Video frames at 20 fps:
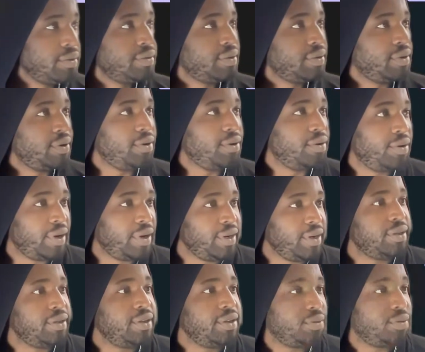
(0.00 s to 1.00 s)
All
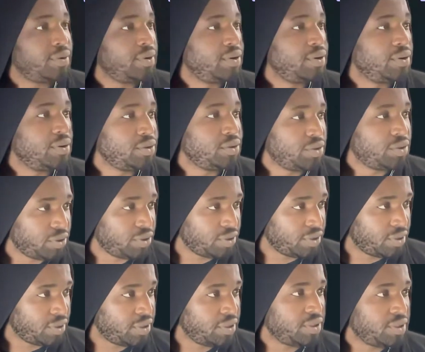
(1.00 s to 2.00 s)
right, there we go.
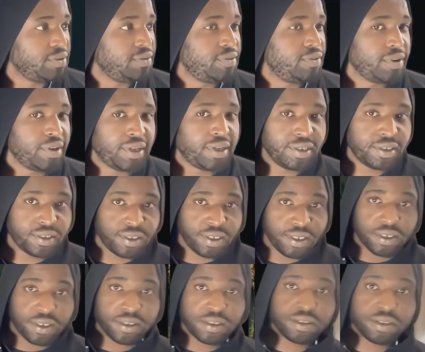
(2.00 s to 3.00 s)
Trust this device.
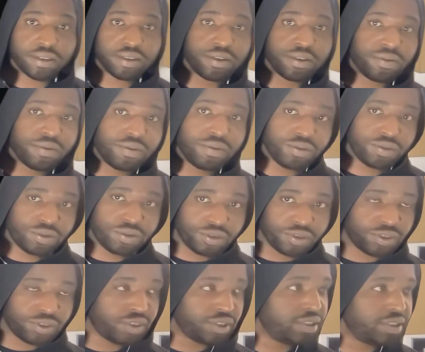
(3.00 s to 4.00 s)
Yes, I want to
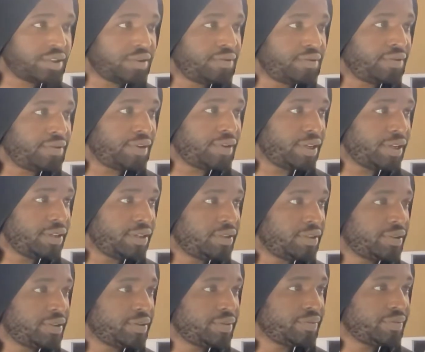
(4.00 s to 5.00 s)
trust this device.